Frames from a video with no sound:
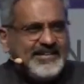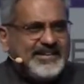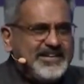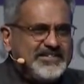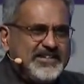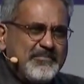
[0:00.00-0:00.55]
He
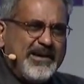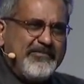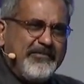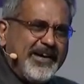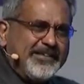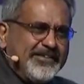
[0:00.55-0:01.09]
said, "My
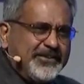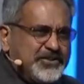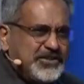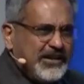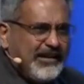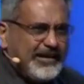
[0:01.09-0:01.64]
father's
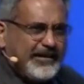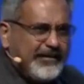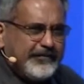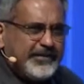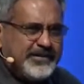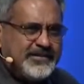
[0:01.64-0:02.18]

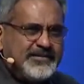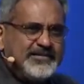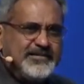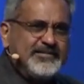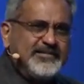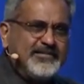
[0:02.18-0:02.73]
love
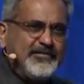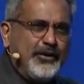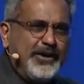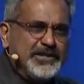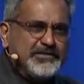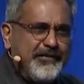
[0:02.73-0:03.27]
for
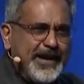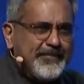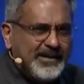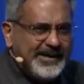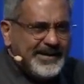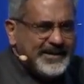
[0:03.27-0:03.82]
his
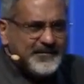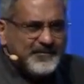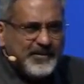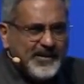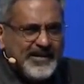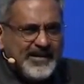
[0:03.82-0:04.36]
family
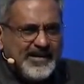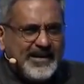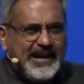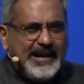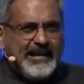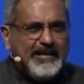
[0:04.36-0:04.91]

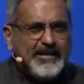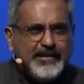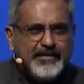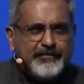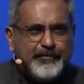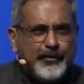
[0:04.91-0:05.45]
and
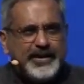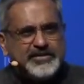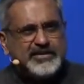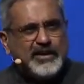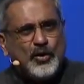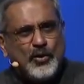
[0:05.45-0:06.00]
love for his
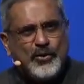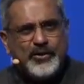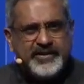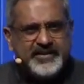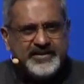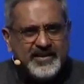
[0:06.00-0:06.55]

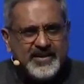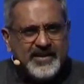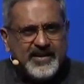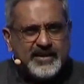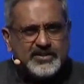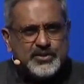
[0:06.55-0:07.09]
Lord
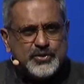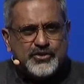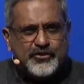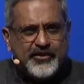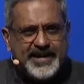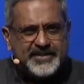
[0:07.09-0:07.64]
are 2
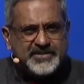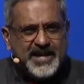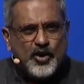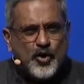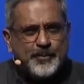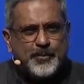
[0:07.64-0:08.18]
traits I
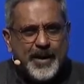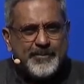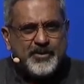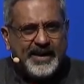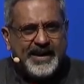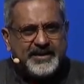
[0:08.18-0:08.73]
hope to
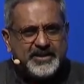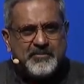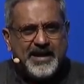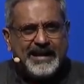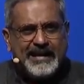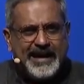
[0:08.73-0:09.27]
emulate in
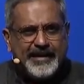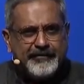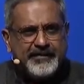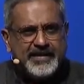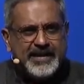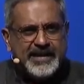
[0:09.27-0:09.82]
my life.
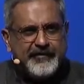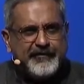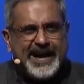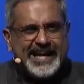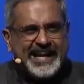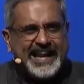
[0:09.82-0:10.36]
If
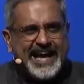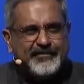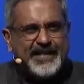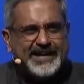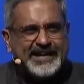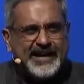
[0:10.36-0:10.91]
I can have
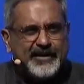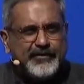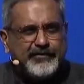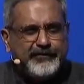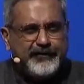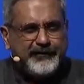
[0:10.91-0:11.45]
that kind of
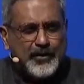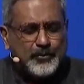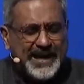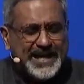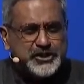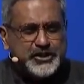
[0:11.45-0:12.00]

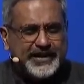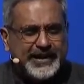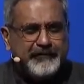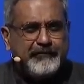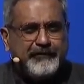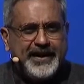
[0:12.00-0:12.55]
foundation in
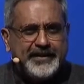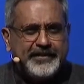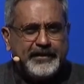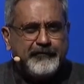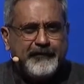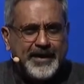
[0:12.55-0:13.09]
faith
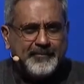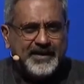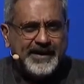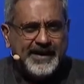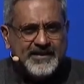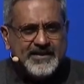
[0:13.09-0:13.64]
and
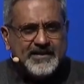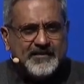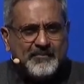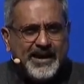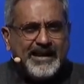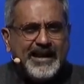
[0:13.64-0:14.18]
family,
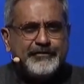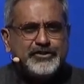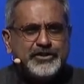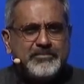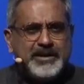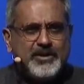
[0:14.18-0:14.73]
my life
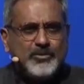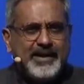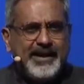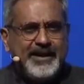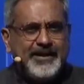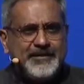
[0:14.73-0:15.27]
should be okay."